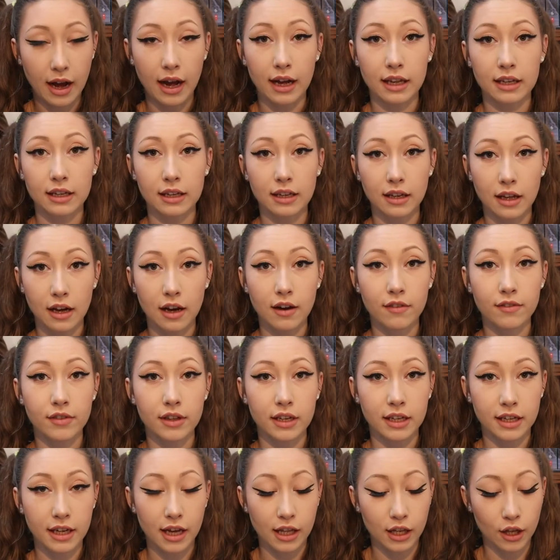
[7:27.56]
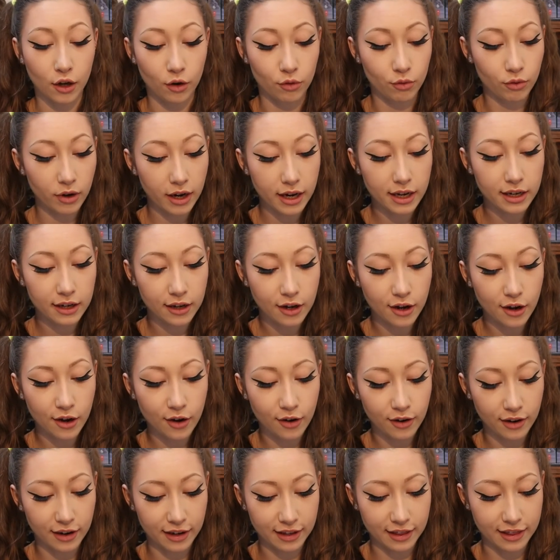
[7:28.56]
I love the yellow
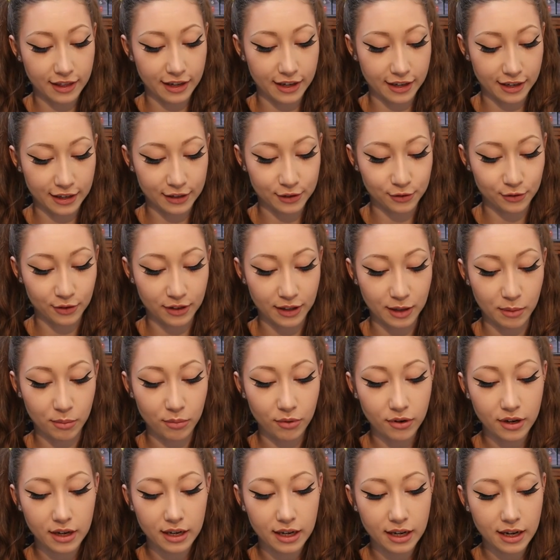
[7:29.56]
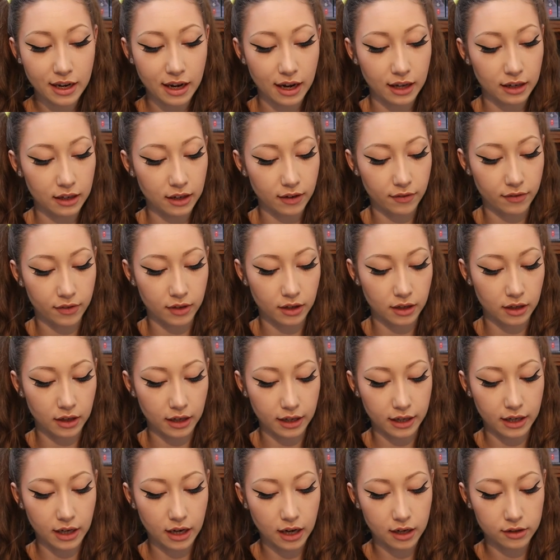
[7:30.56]
raincoat. I think it's really pretty. I love the
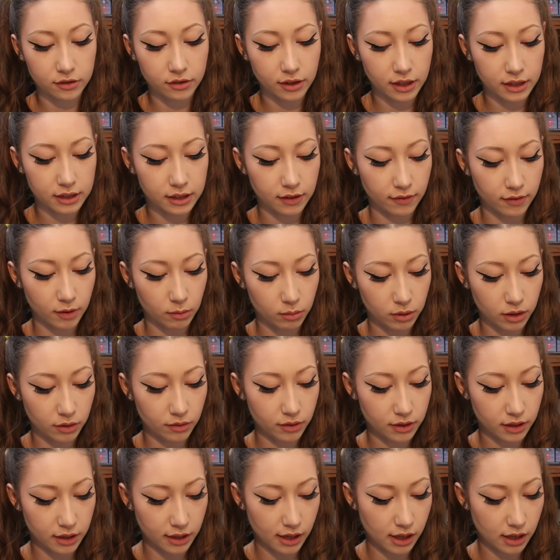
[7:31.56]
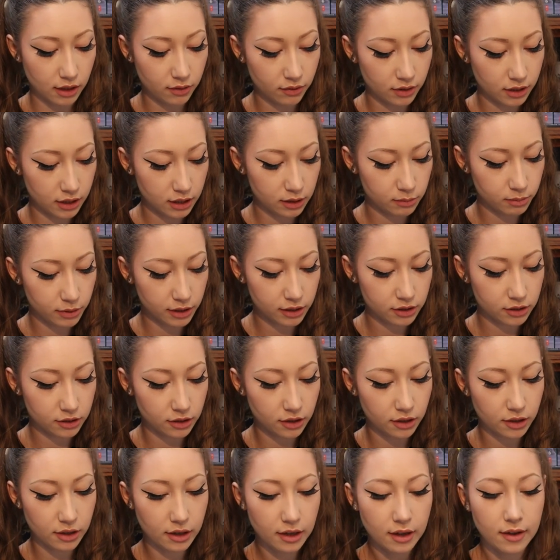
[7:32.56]
like contrast of the blue and the yellow in this
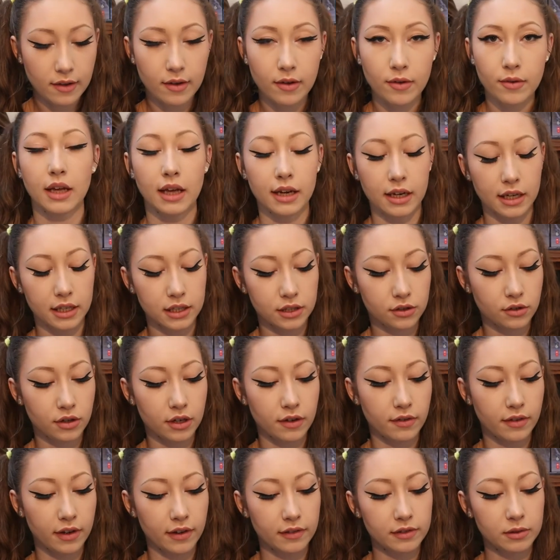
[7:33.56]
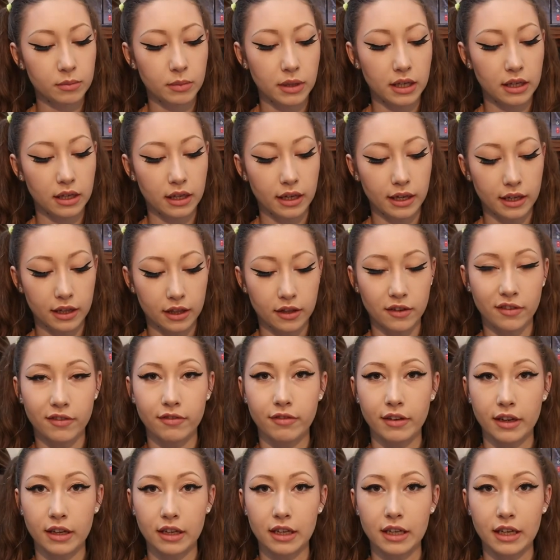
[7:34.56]
picture and it sort of gives me like the
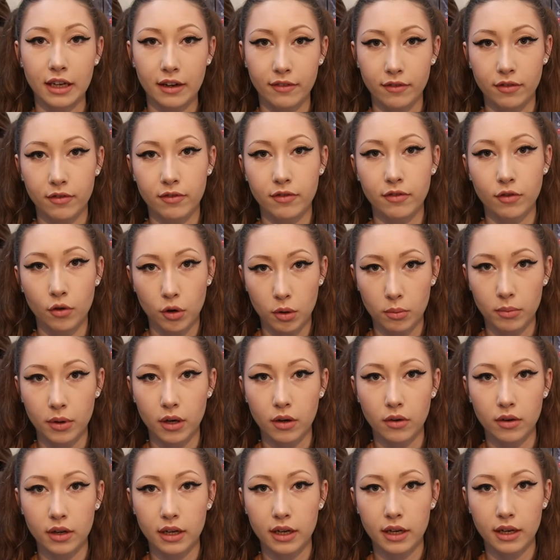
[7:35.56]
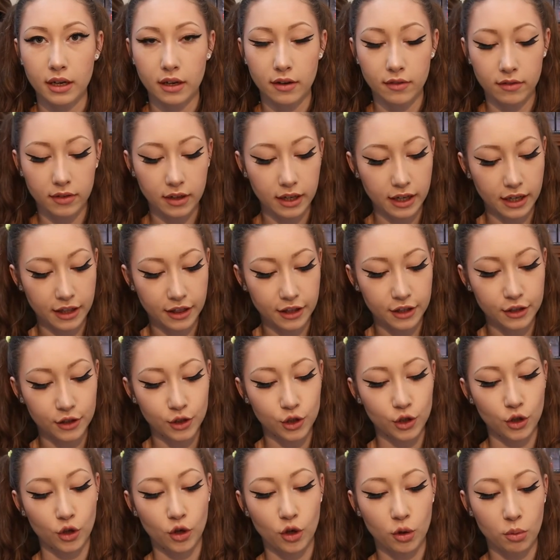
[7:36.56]
feeling of foreboding of like the
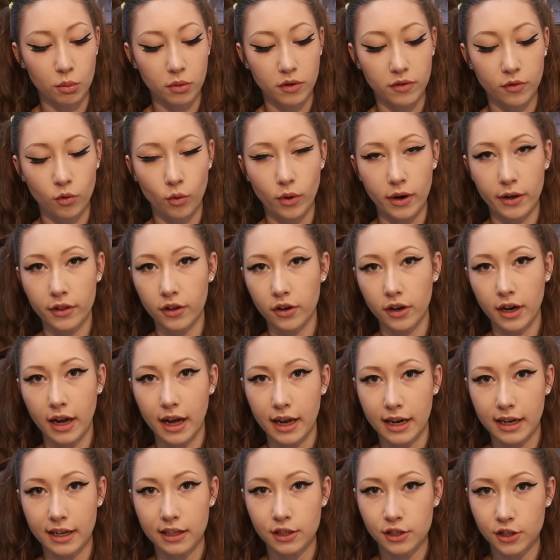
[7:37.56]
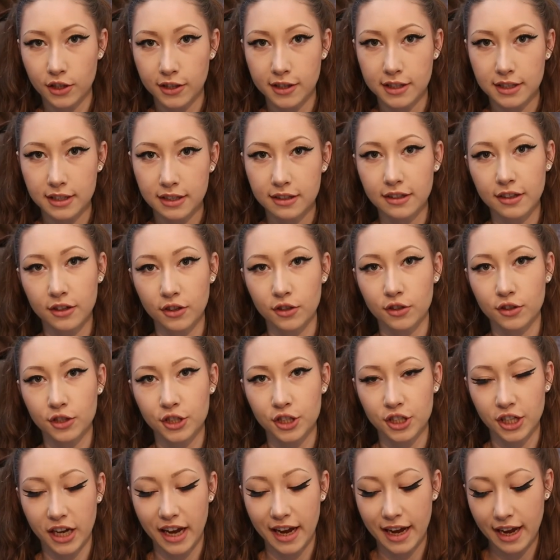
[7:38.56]
doom of where they're headed to this little
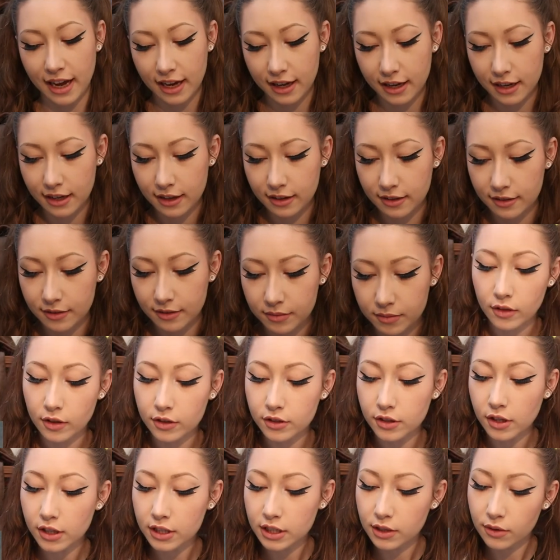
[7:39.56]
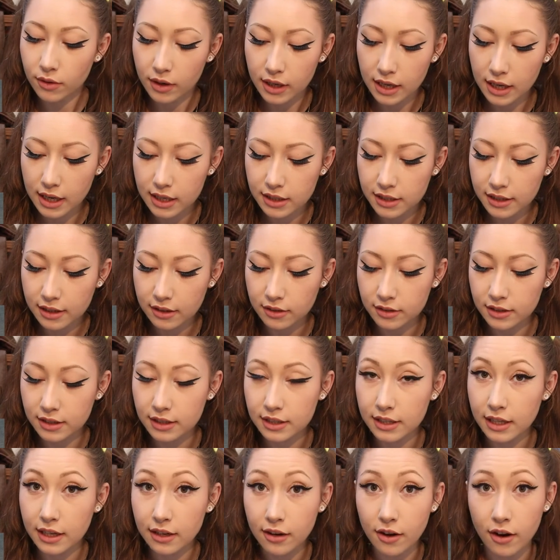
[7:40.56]
shack. There's also a nice little
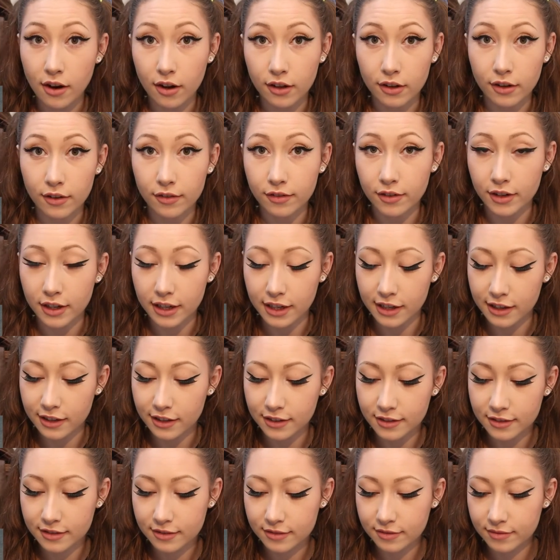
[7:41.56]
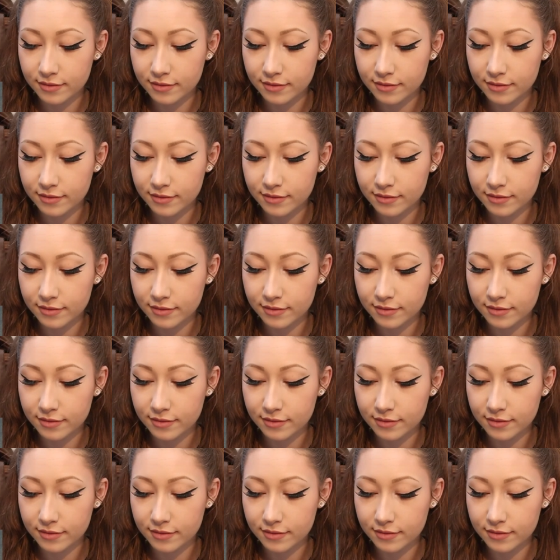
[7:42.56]
seagull over here.